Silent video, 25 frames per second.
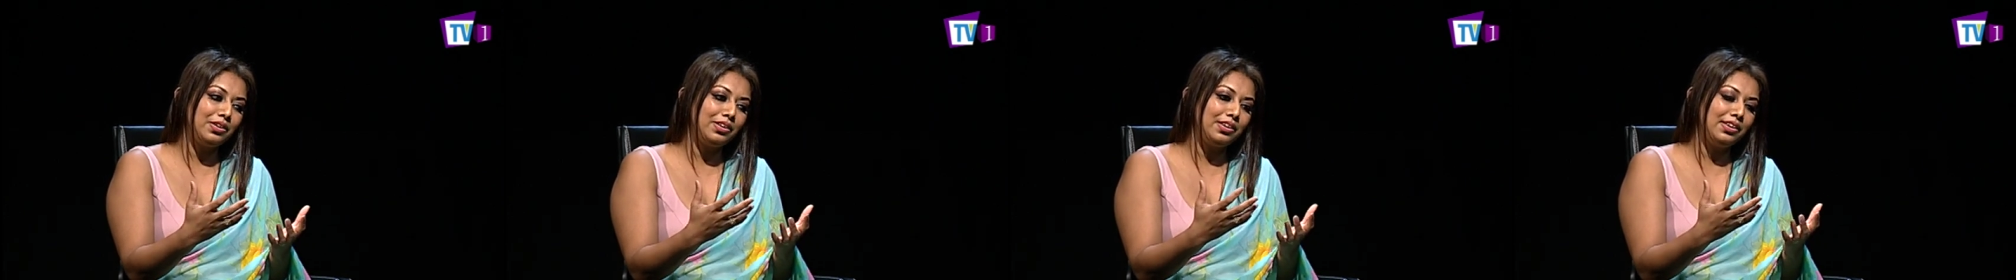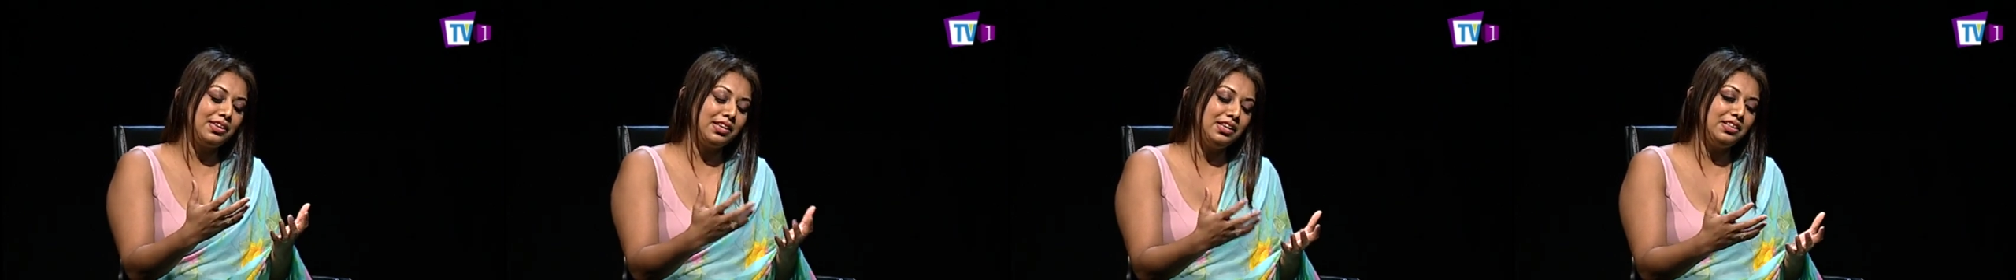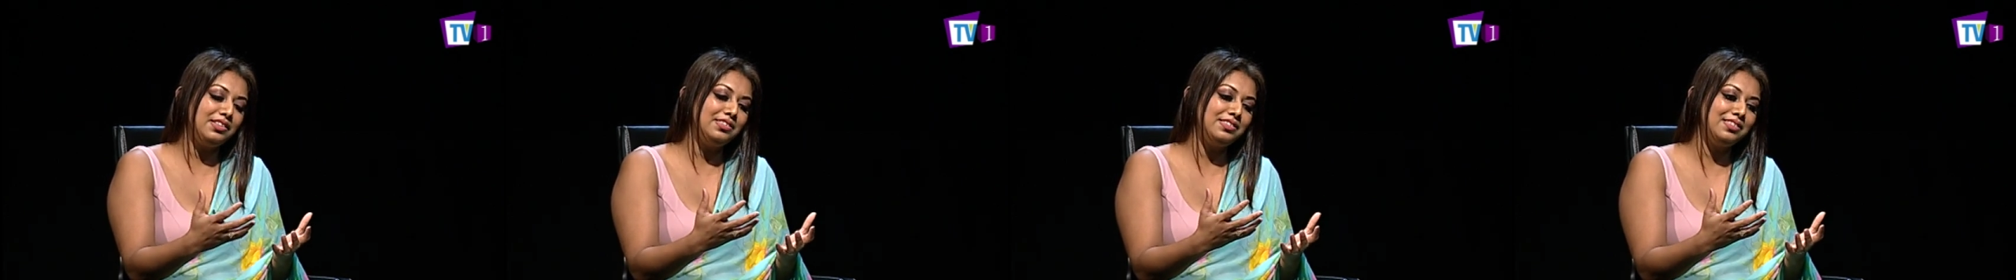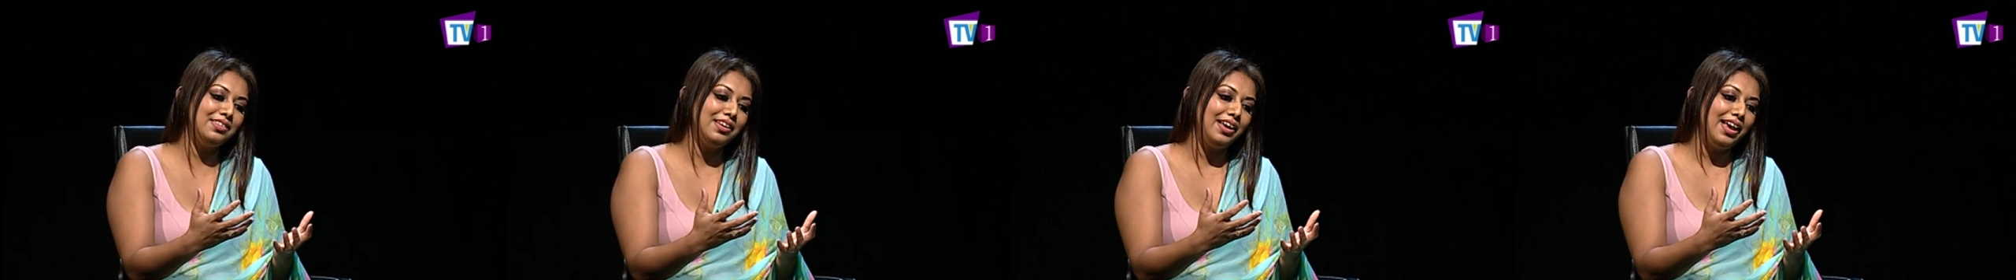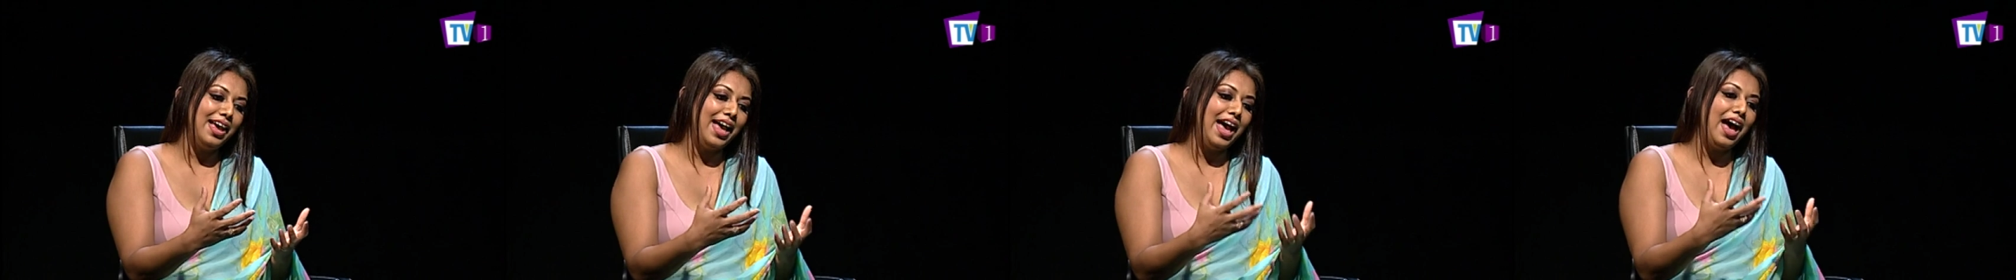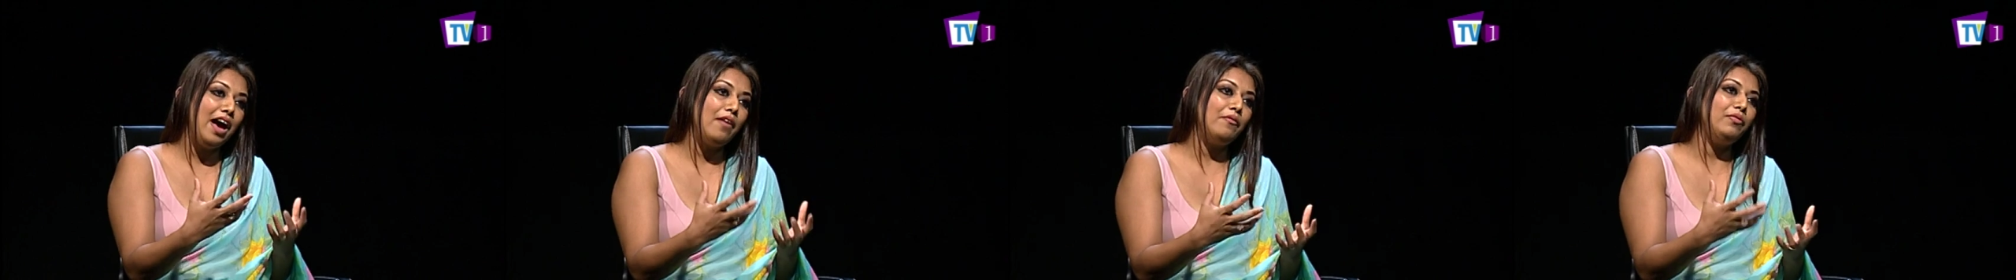kids
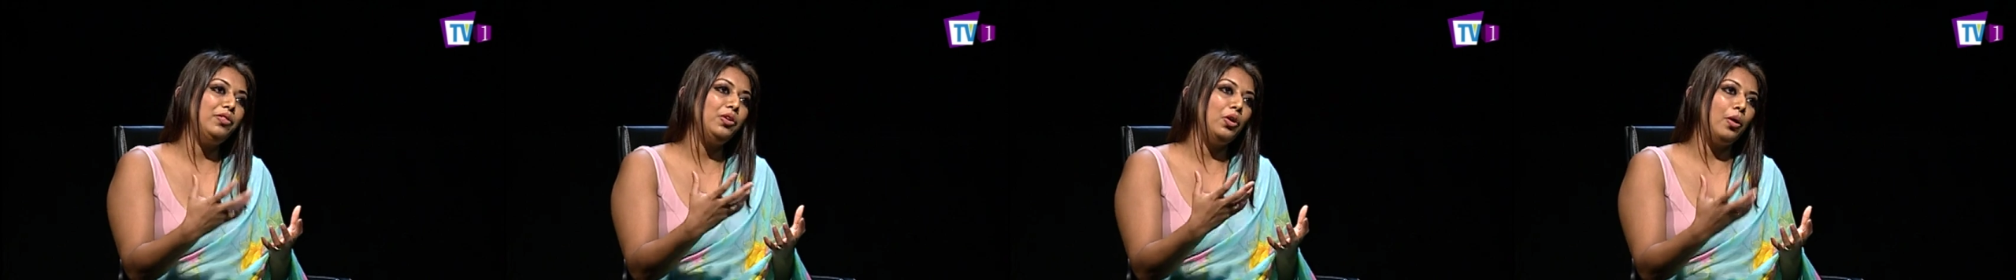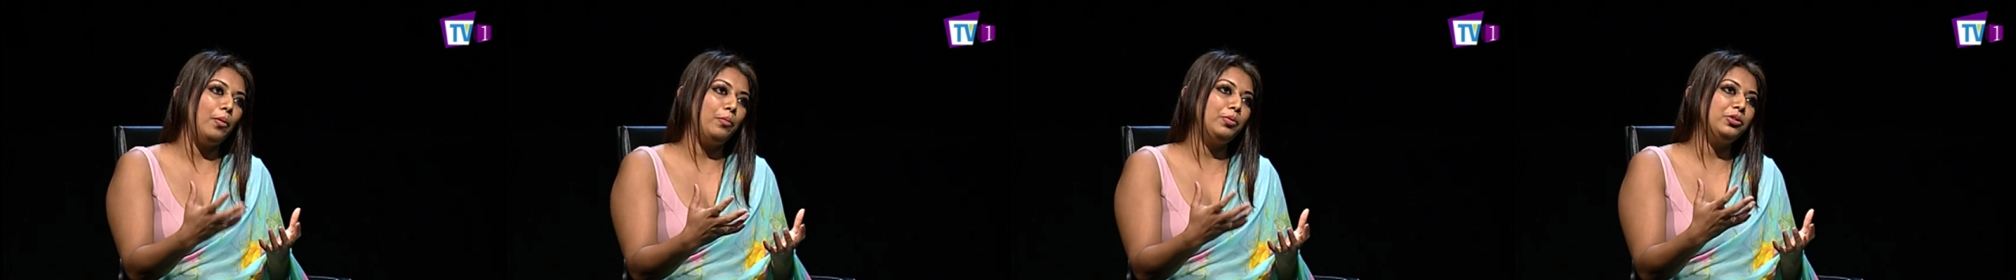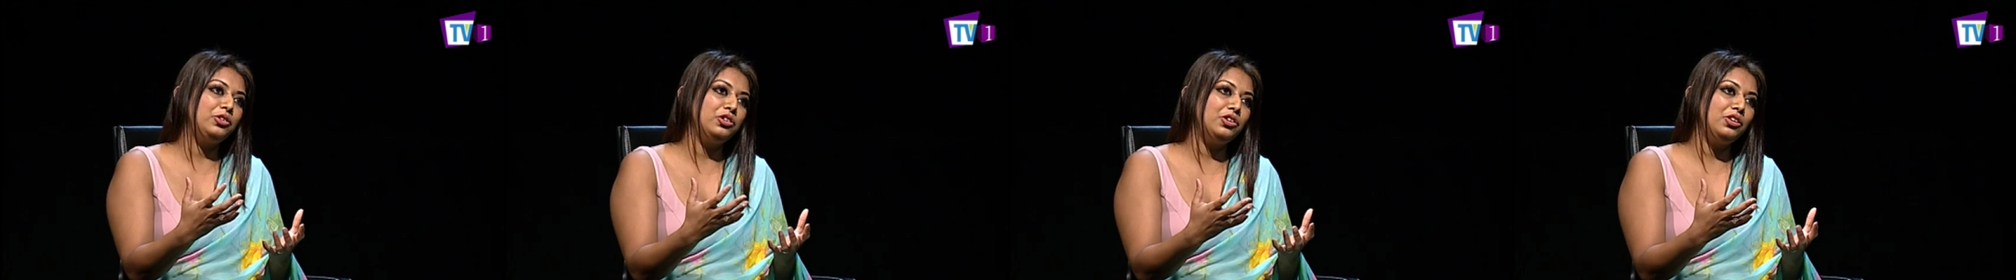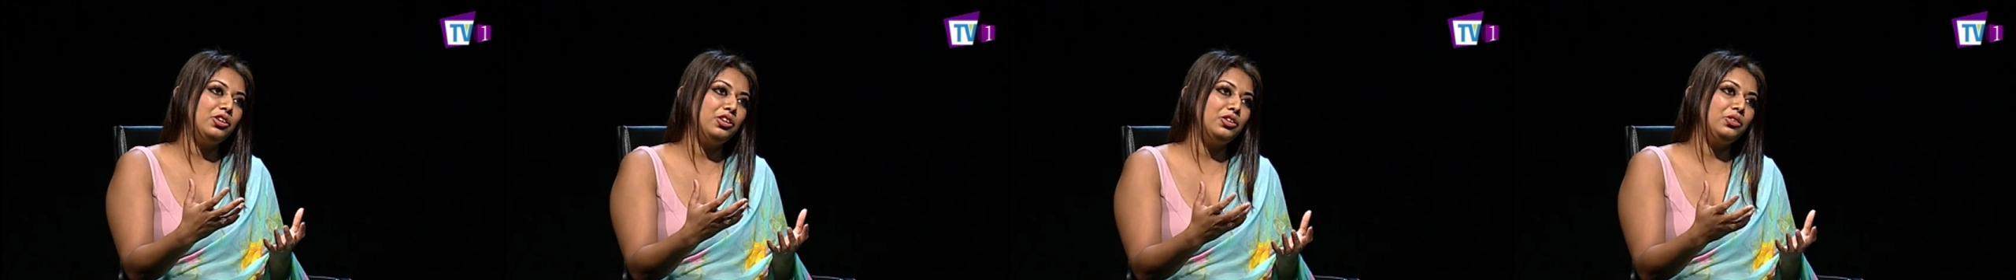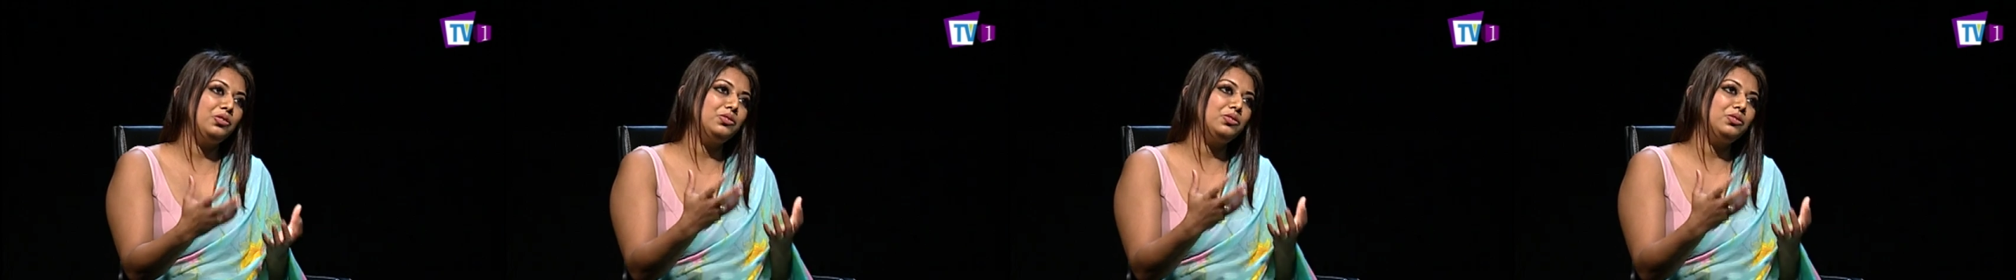have the opportunity